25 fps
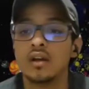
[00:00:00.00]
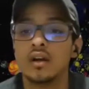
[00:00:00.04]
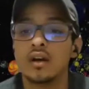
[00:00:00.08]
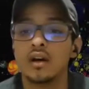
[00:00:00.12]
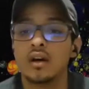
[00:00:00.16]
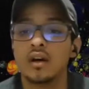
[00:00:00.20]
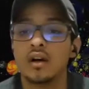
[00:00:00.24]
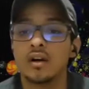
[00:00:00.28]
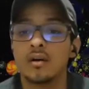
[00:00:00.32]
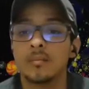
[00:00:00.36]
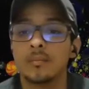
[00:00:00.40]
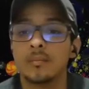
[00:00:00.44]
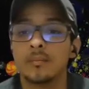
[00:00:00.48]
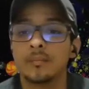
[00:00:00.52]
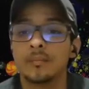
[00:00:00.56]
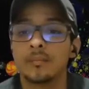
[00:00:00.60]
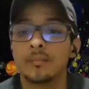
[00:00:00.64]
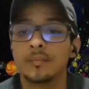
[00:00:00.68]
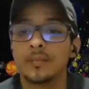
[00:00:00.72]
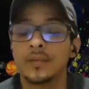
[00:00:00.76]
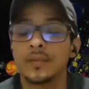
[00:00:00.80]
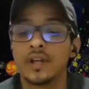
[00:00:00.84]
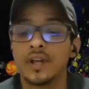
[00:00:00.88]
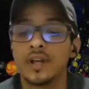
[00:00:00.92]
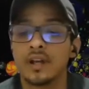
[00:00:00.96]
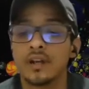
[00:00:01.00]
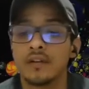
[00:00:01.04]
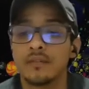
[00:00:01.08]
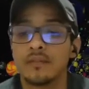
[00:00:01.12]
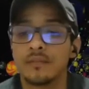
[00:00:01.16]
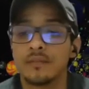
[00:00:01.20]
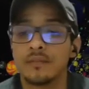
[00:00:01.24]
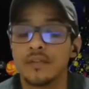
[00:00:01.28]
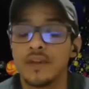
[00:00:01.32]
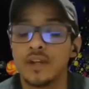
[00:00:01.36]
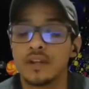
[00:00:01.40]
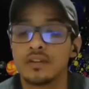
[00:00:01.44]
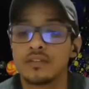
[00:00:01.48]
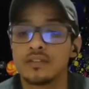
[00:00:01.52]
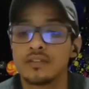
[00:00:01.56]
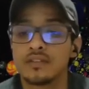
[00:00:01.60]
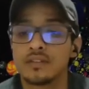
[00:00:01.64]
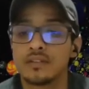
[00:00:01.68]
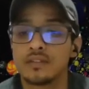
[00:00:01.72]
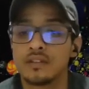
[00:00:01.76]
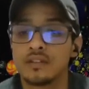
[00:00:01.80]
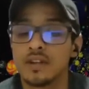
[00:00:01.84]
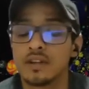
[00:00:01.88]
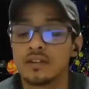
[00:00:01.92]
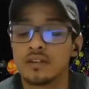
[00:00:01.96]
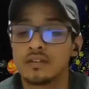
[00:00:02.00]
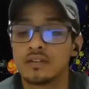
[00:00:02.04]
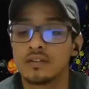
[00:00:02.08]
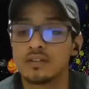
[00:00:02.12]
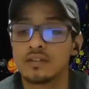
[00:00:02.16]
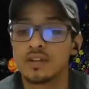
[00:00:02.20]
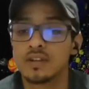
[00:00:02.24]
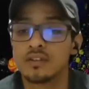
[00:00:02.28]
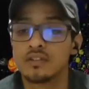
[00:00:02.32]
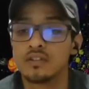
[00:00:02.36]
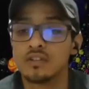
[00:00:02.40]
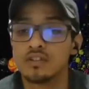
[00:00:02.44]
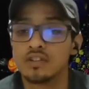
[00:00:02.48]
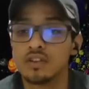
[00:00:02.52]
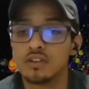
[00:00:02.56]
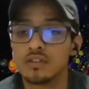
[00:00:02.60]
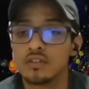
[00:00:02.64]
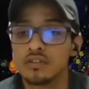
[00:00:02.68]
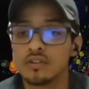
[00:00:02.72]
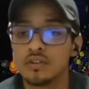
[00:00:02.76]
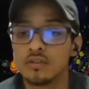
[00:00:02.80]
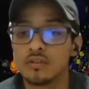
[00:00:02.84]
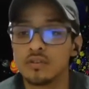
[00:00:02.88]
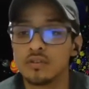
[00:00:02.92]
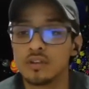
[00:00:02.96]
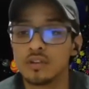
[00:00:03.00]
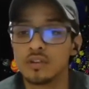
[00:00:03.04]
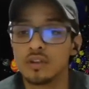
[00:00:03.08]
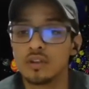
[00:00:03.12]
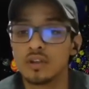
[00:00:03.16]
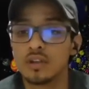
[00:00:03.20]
But yeah, that's a gist of it.